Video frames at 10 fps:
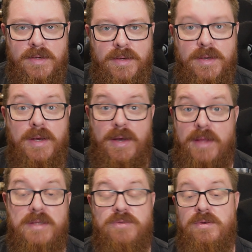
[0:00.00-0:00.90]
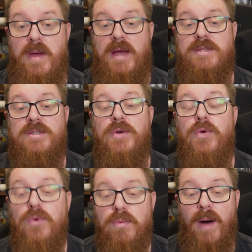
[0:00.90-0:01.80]
Now, this room had
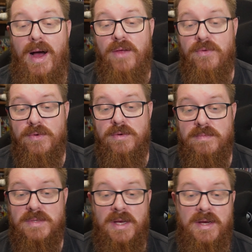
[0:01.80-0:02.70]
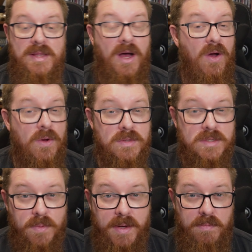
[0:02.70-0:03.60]
2 bathrooms, the
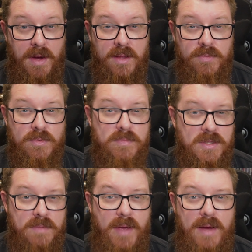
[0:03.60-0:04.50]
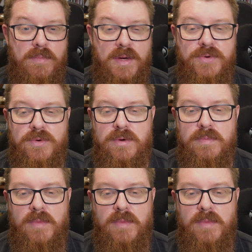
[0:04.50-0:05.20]
ensuite bathroom to the main bedroom